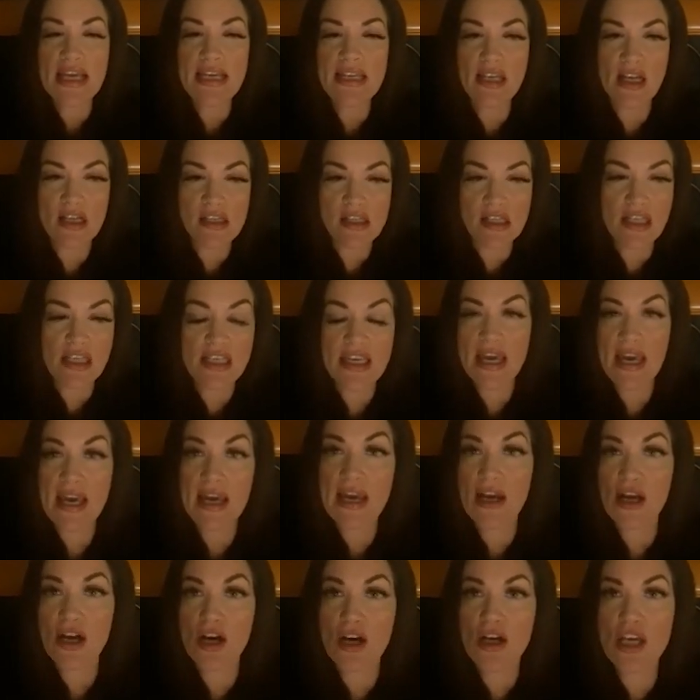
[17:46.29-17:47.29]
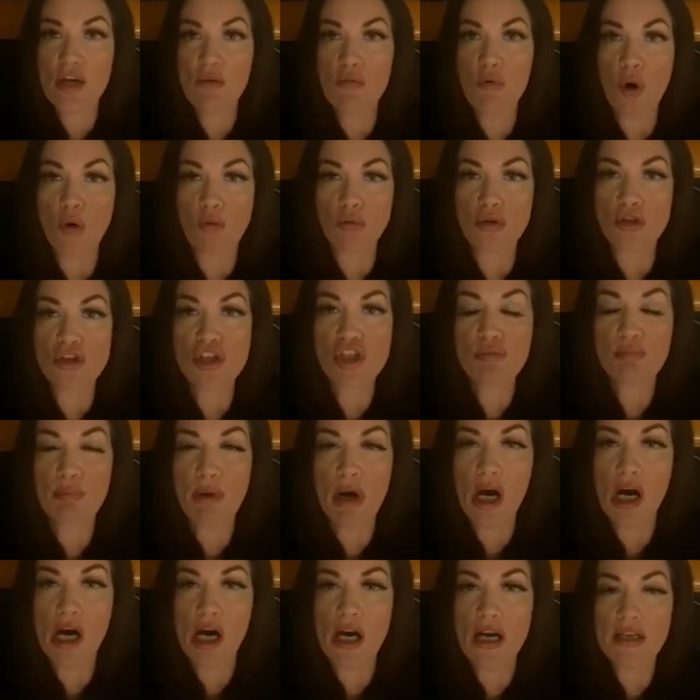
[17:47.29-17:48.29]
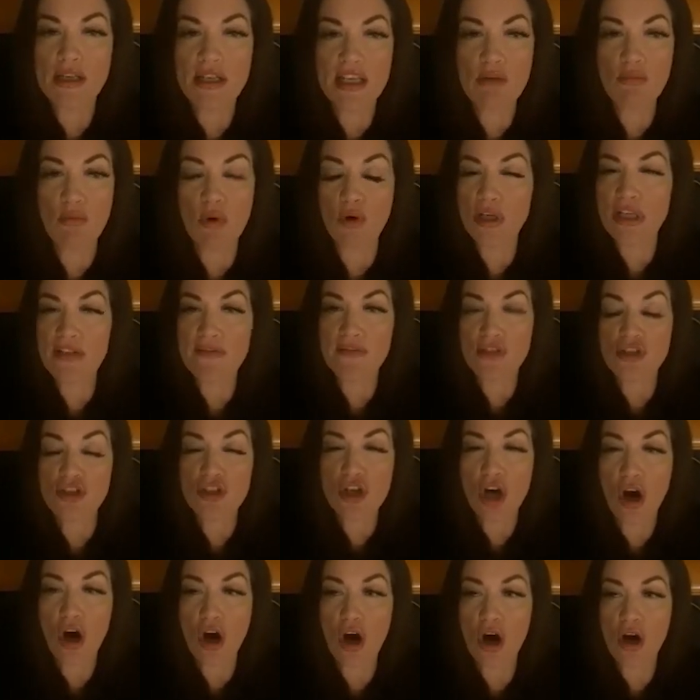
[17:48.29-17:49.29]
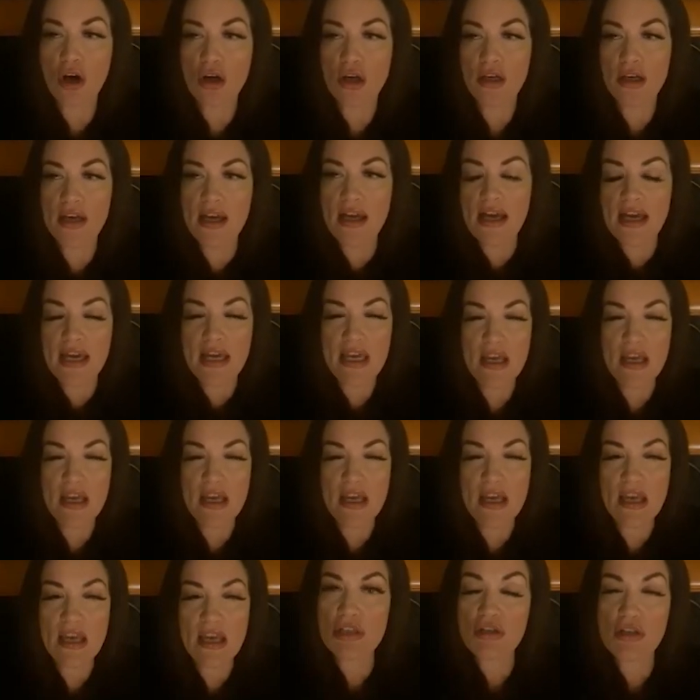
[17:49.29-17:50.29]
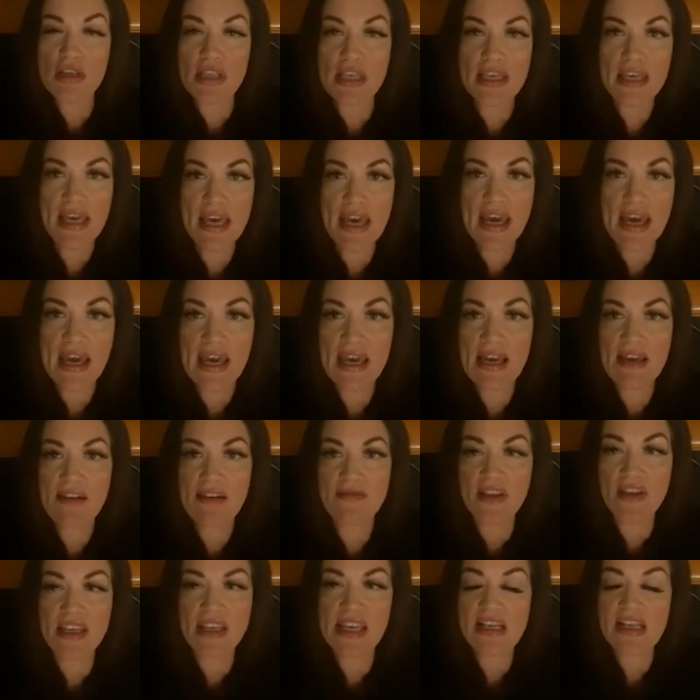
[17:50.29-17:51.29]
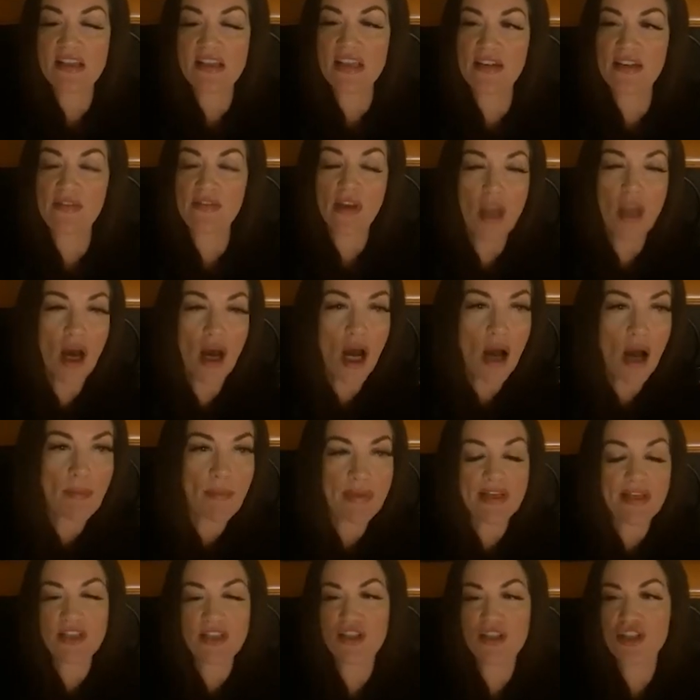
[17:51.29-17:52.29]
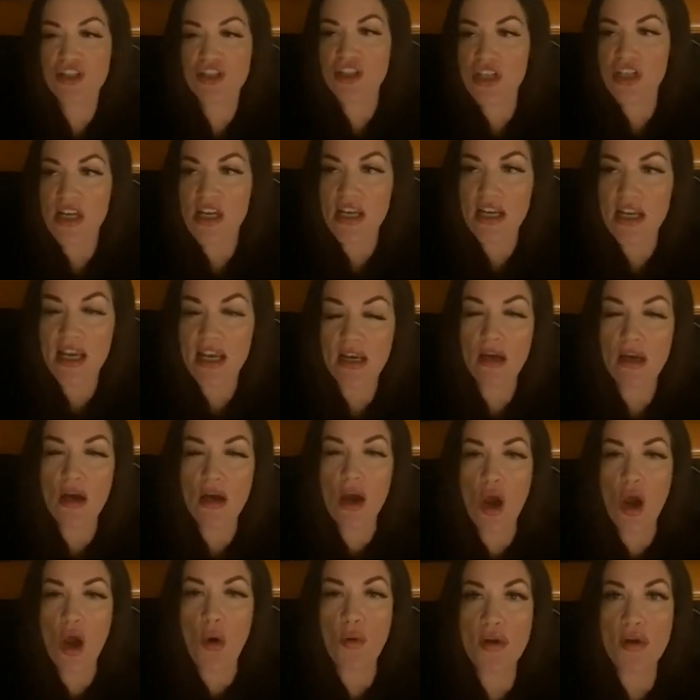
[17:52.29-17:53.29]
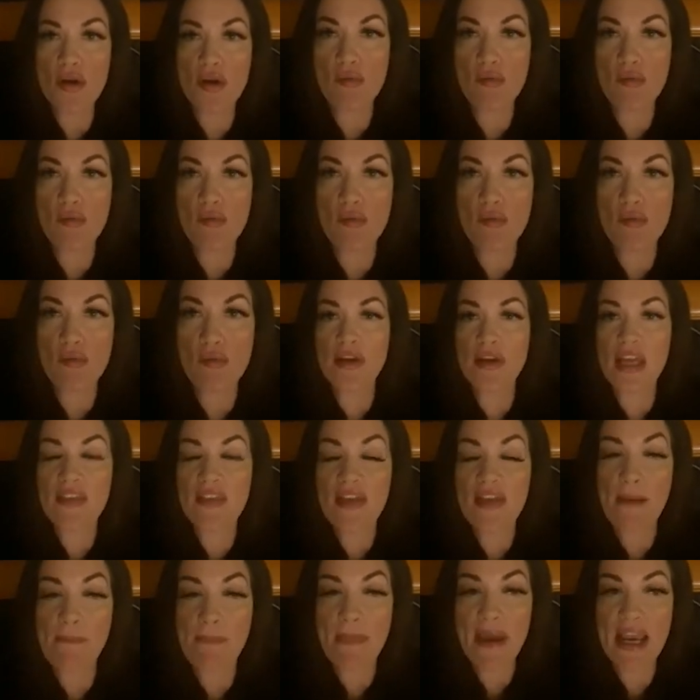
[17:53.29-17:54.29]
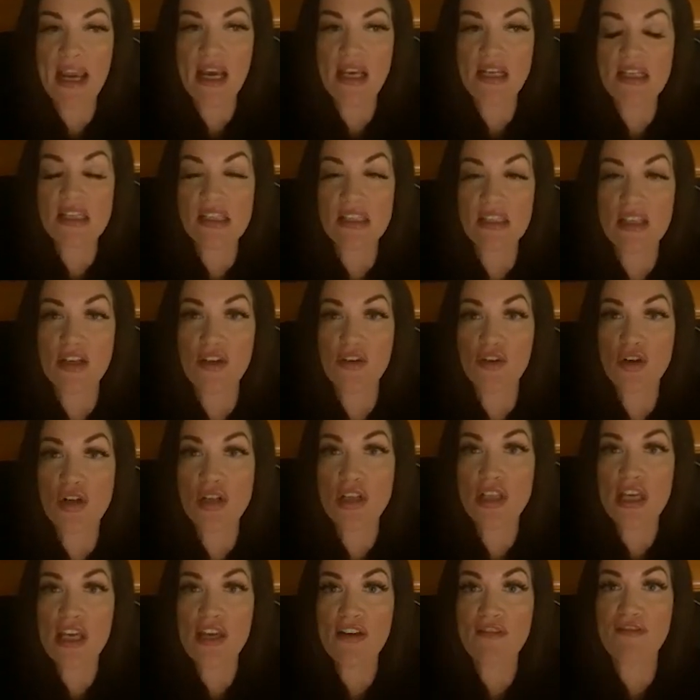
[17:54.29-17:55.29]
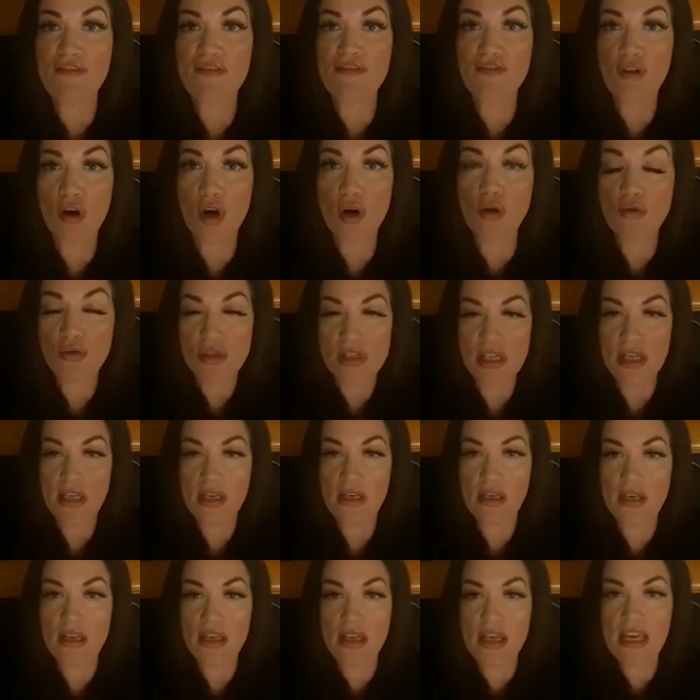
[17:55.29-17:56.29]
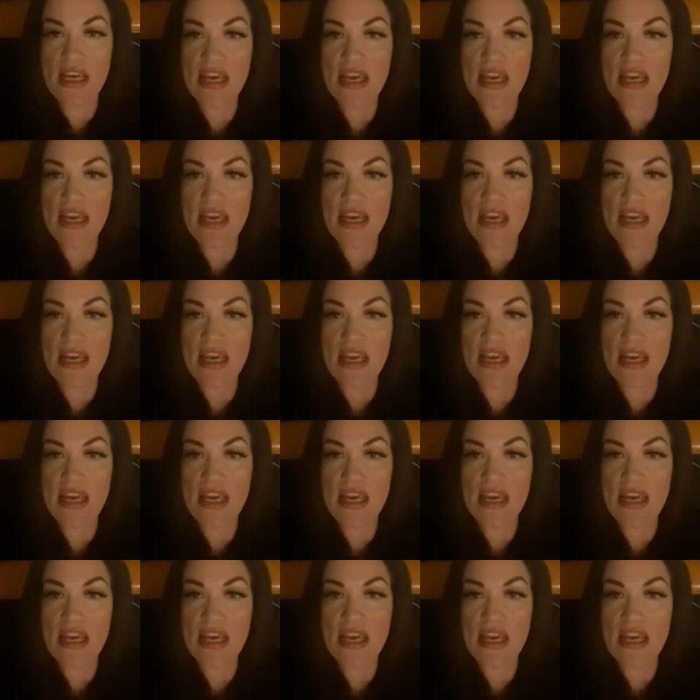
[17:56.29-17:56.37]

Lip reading: He doesn't care. He won't respond. He won't even talk. He goes into the cave like he's given up. He's cheating. When in reality, that man is literally frozen.